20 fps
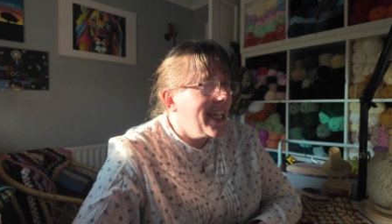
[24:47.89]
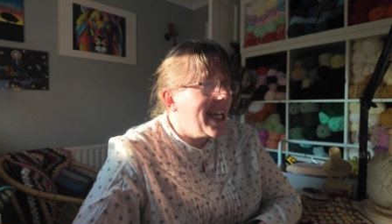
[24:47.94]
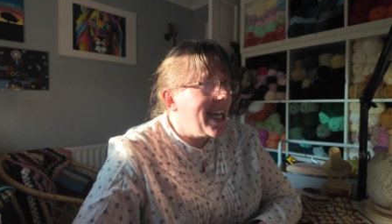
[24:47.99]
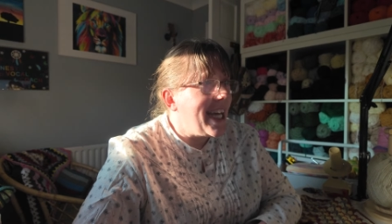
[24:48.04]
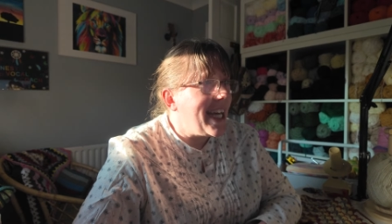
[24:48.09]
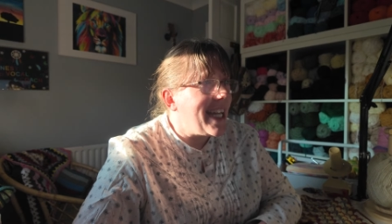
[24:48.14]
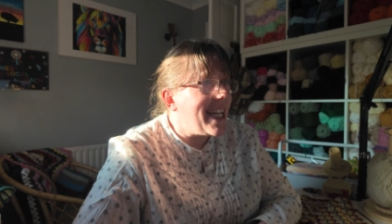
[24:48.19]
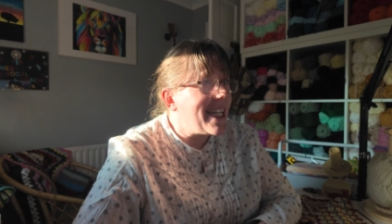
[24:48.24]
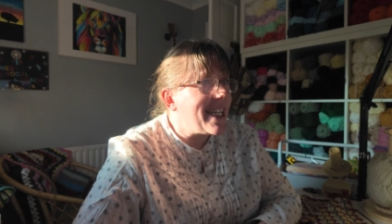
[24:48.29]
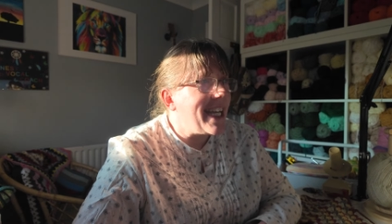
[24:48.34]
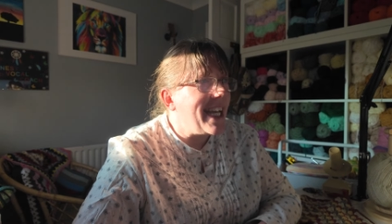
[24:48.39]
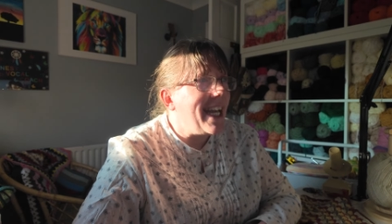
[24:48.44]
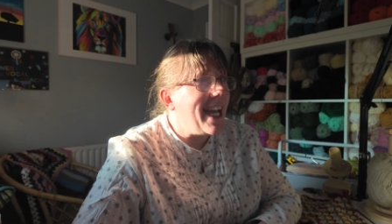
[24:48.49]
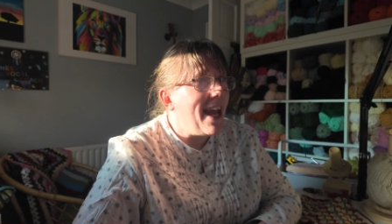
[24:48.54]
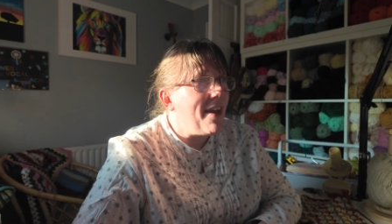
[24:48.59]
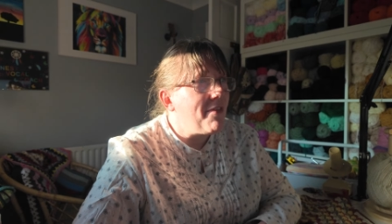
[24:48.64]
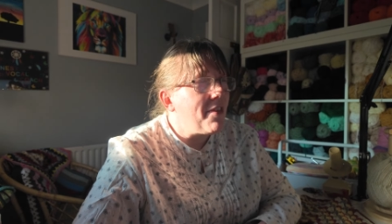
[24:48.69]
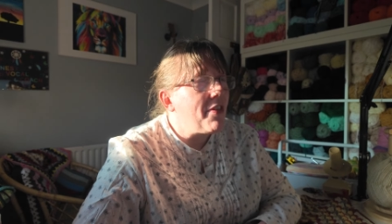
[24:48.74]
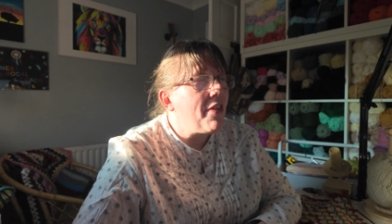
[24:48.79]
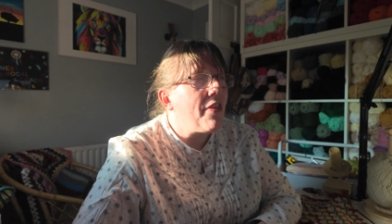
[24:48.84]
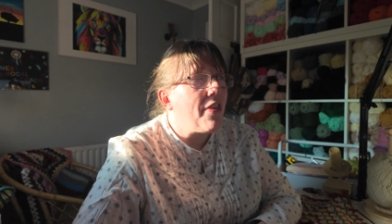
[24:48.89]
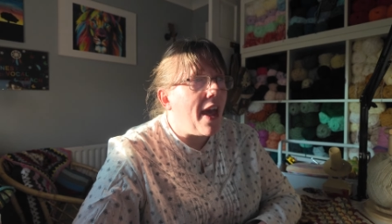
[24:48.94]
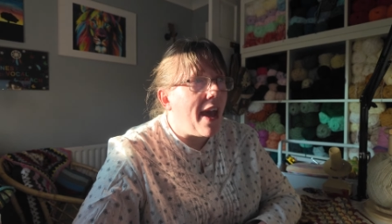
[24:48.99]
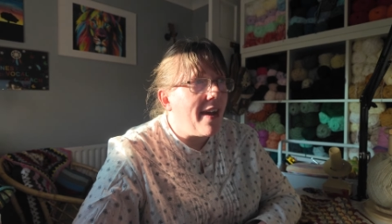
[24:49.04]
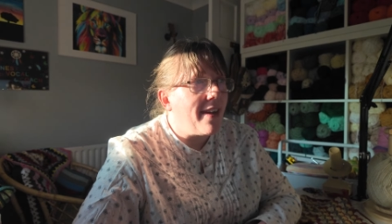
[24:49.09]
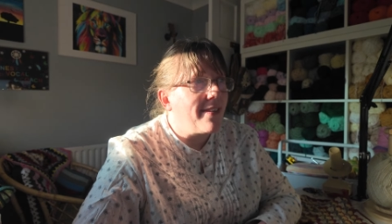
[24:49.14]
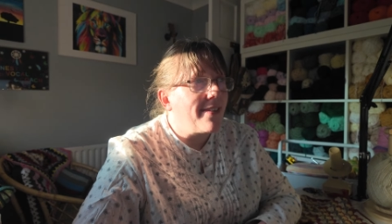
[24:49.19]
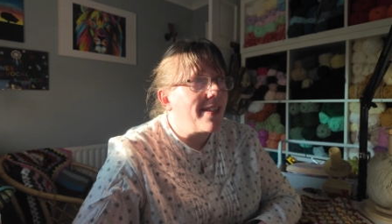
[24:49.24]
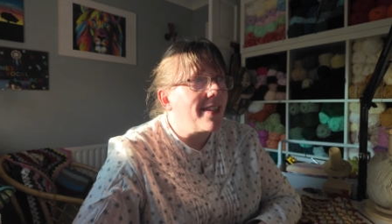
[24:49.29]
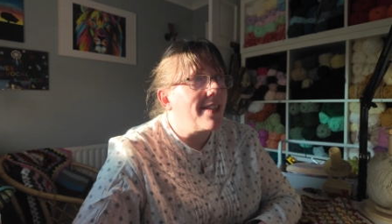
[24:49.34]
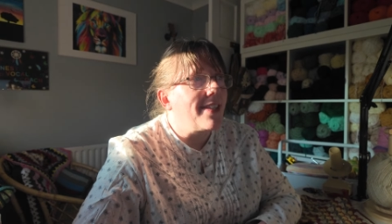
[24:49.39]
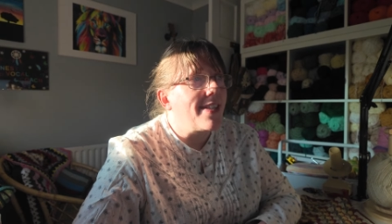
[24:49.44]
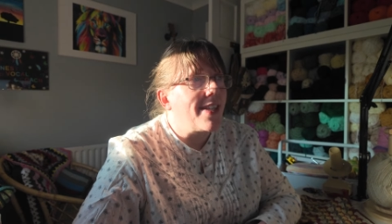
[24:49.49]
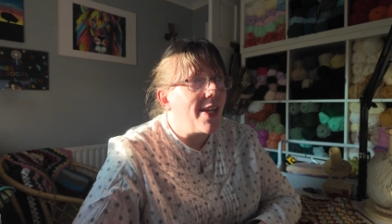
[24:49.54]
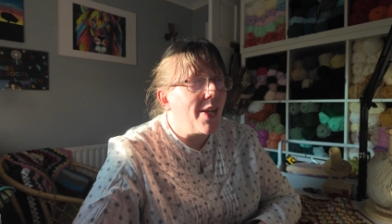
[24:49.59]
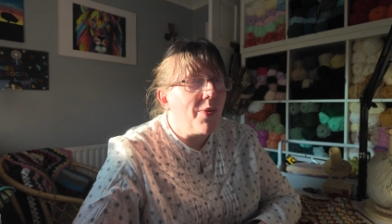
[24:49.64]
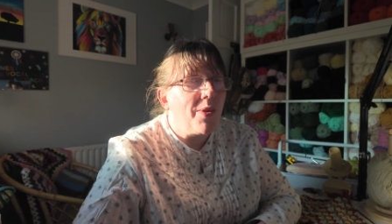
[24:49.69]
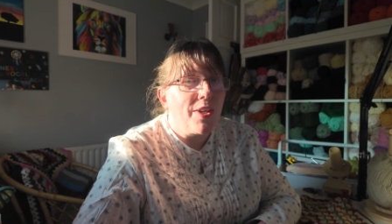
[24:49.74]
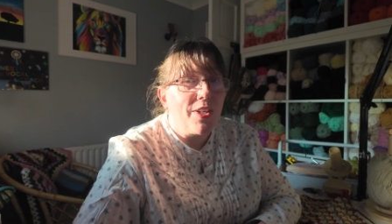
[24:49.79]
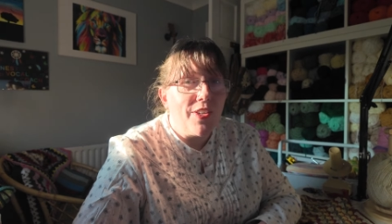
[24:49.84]
and it's
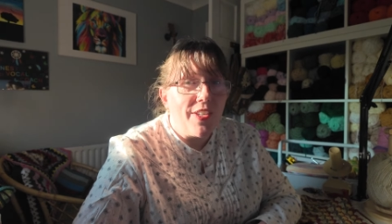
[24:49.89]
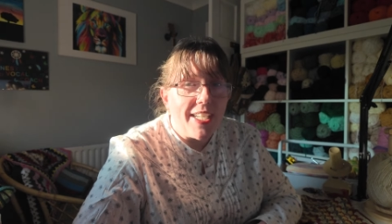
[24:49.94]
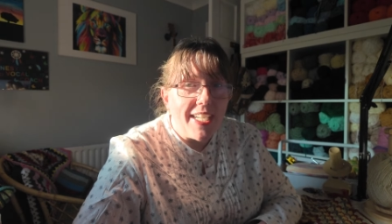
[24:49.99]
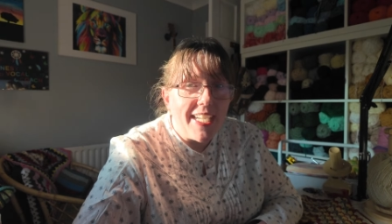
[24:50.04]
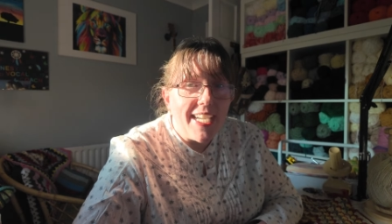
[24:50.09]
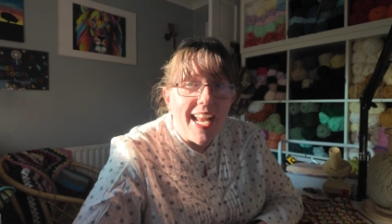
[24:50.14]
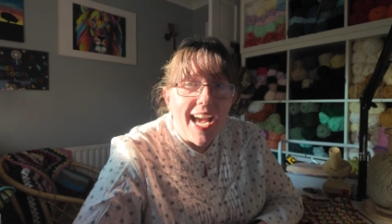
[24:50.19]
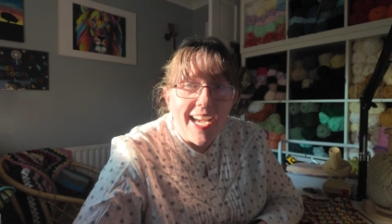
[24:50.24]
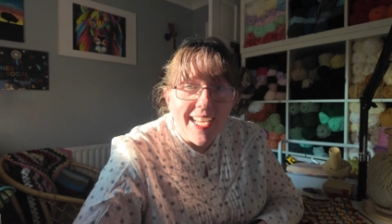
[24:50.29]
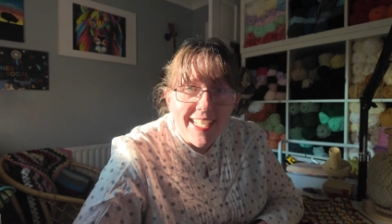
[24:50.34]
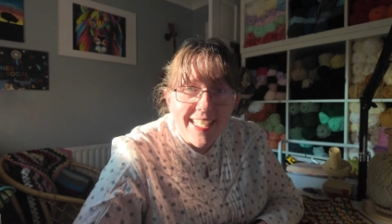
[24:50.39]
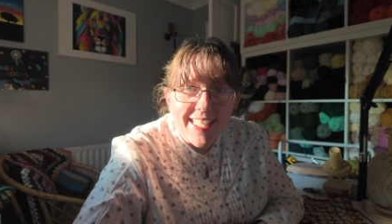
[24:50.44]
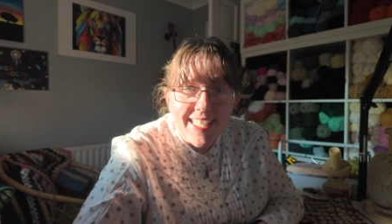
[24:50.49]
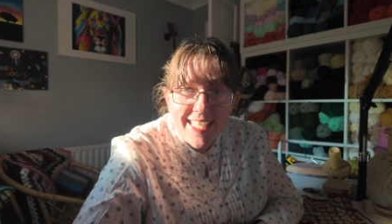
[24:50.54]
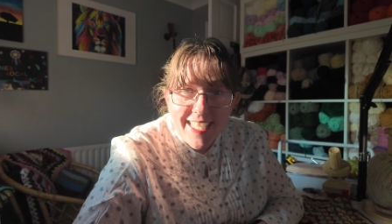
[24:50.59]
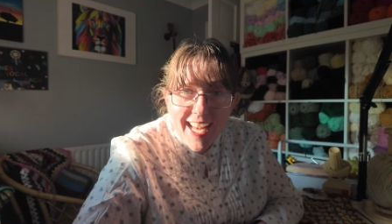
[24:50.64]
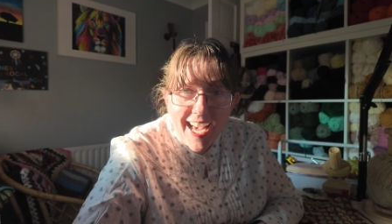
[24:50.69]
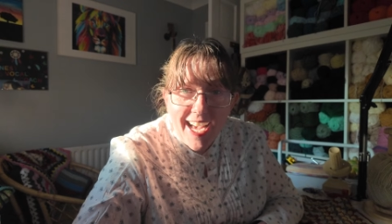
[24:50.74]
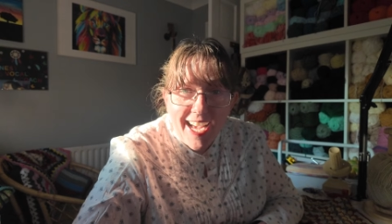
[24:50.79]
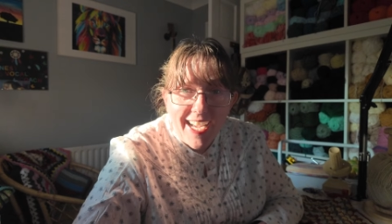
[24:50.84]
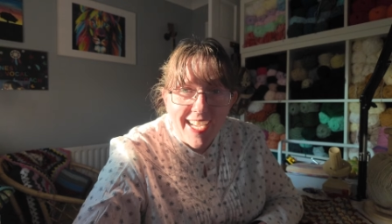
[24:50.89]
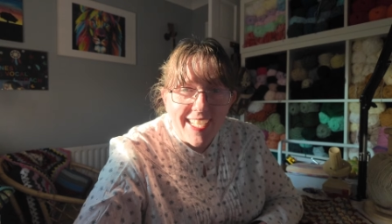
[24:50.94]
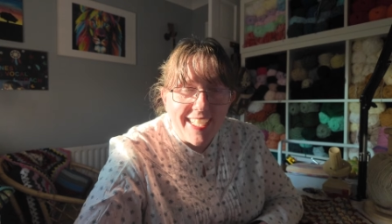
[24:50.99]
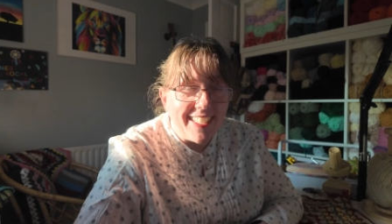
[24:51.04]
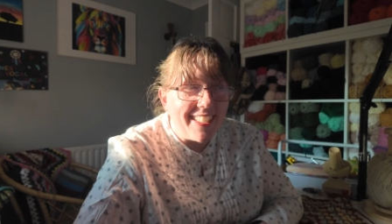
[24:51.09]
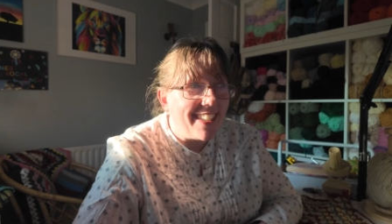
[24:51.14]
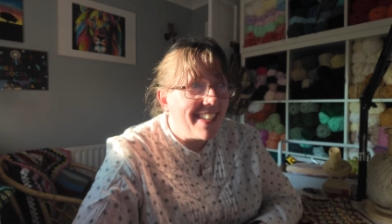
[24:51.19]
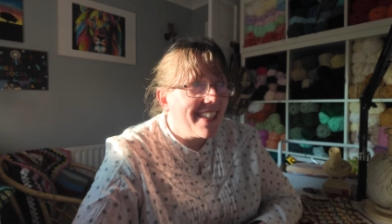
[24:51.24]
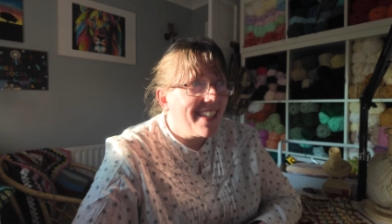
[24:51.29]
11,299.